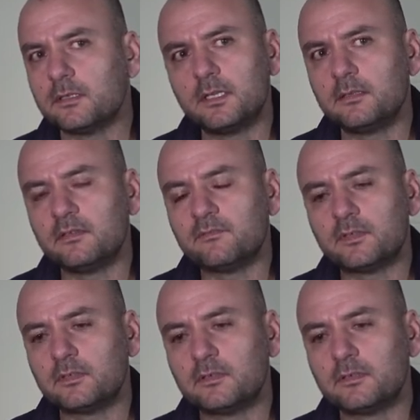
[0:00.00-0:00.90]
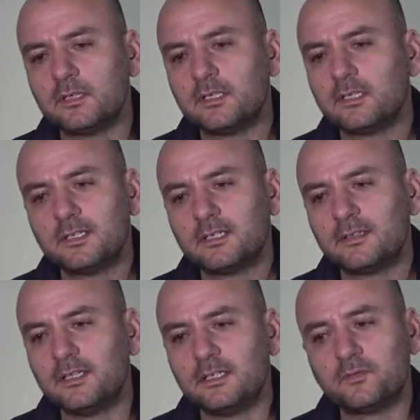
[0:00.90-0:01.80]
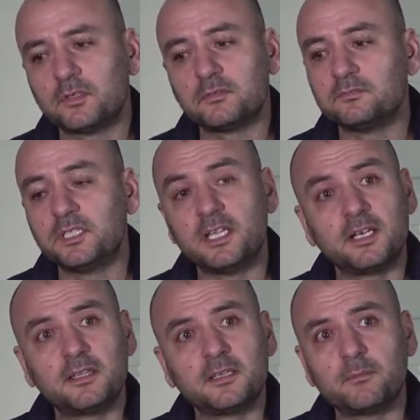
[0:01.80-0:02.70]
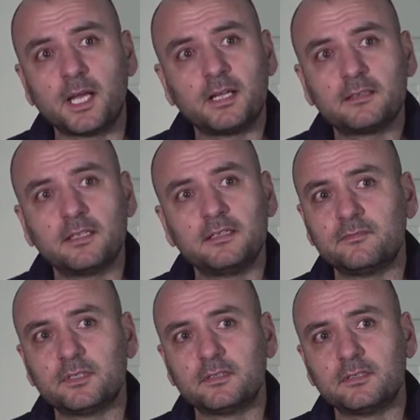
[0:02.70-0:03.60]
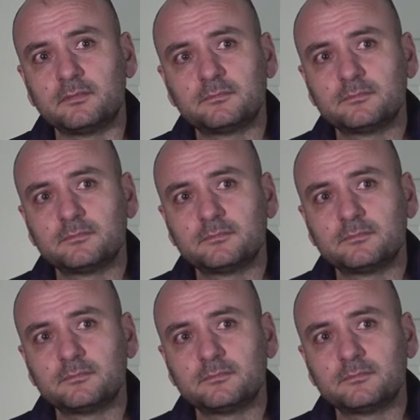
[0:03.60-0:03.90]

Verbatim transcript: They never, they never did anything bad. They never.